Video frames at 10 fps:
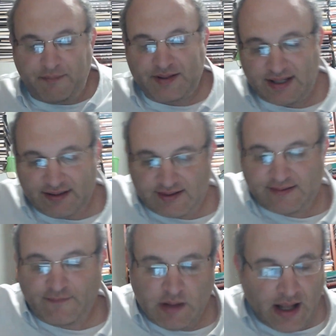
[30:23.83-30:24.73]
is like this.
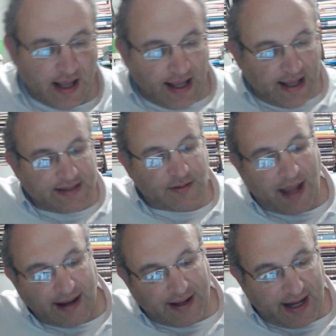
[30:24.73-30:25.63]
So
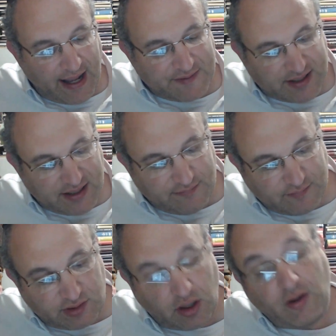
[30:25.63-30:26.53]
Chaim Kanievsky,
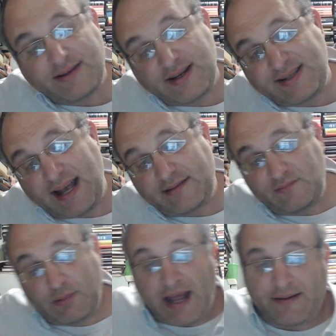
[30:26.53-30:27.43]
so as I said,
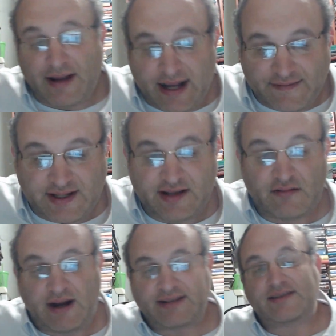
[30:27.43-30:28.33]
Chaim Kanievsky
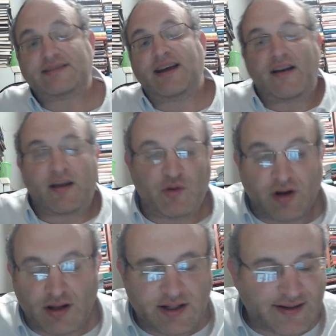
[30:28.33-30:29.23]
writes this Derech Emunah.
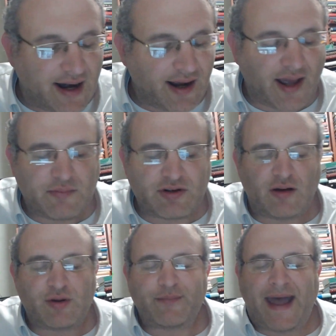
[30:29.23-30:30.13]
The Derech Emunah
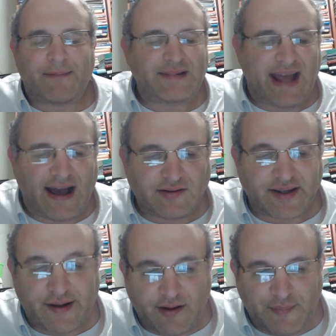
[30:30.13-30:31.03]
we mapped out
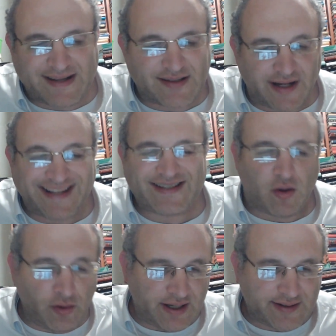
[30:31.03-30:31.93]
based on his
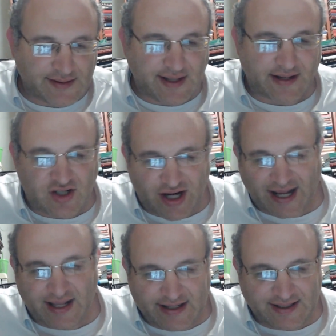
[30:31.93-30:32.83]
own list and
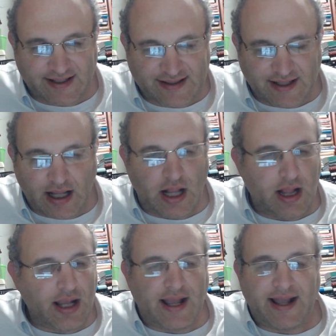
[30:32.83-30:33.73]
checking his list
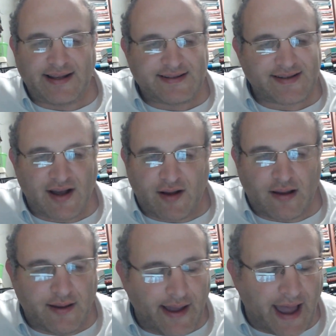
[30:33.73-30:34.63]
is
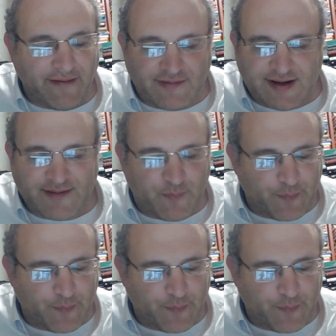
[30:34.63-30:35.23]
everything